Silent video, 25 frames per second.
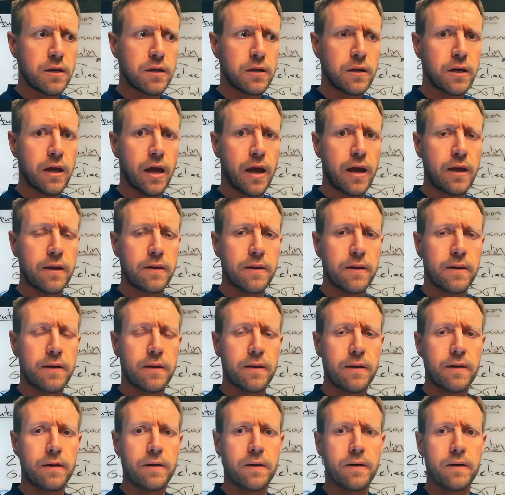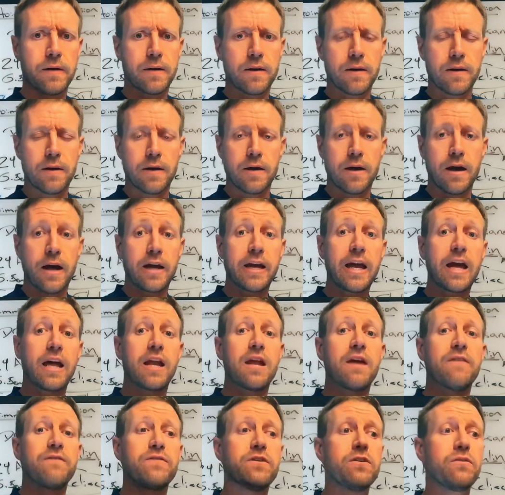Okay? Again,
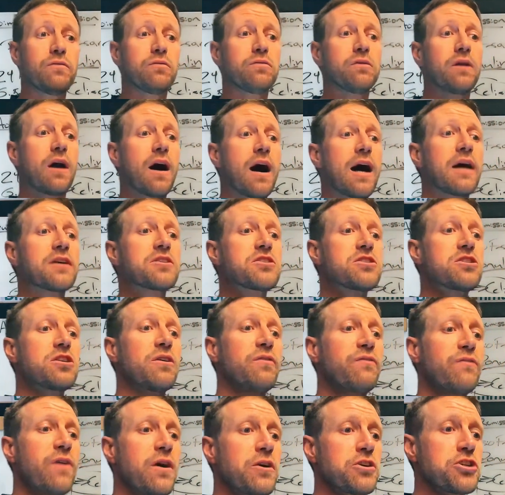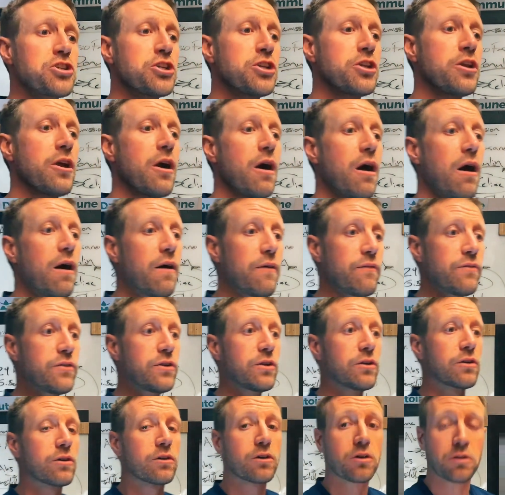if you've lost the function of
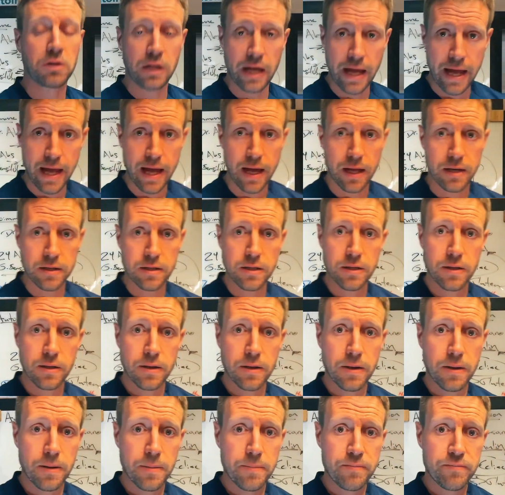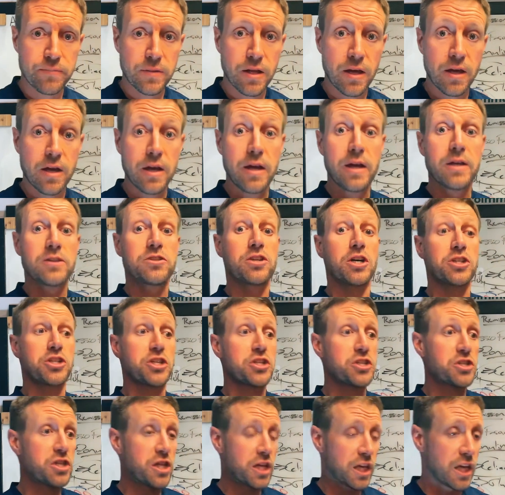your gland, such
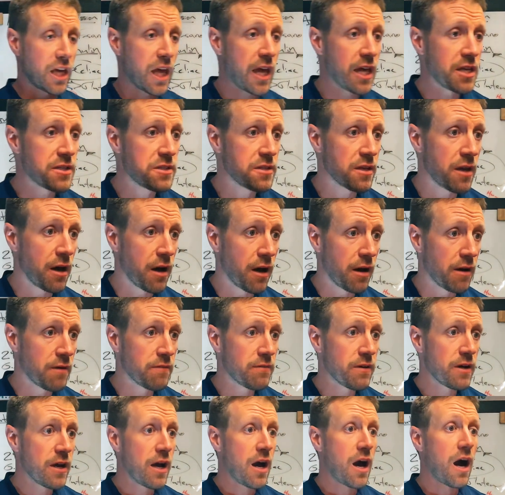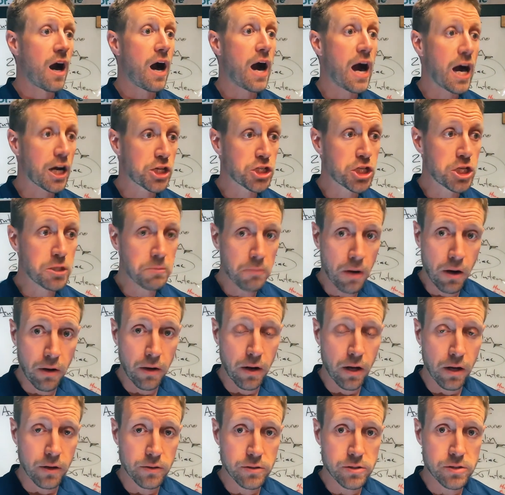as in the case of
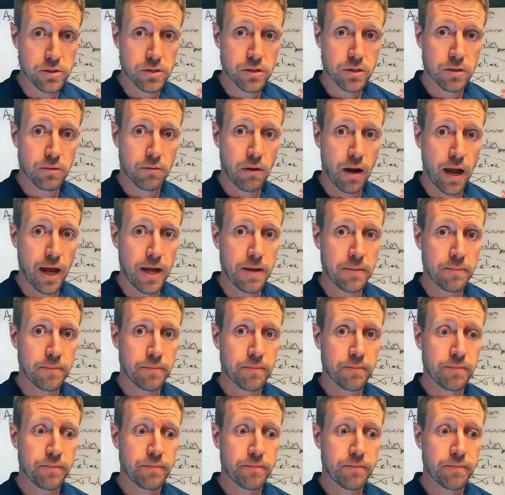Hashimoto's, right?